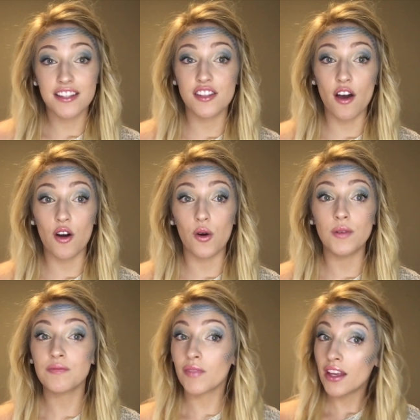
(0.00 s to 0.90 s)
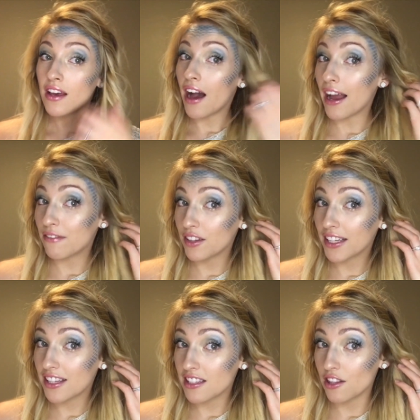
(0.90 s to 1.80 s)
So I feel
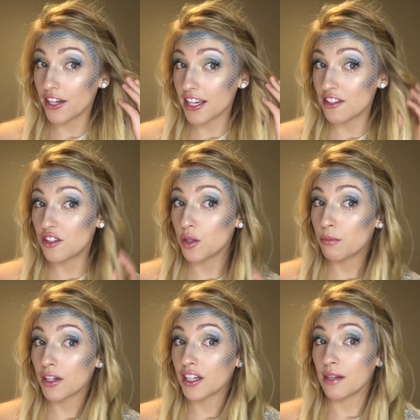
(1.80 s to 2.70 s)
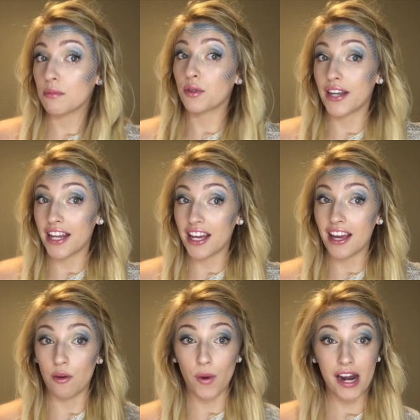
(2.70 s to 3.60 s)
like this look is super pretty
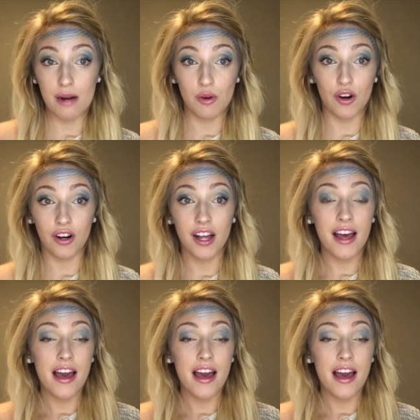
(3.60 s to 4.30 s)
and wearable.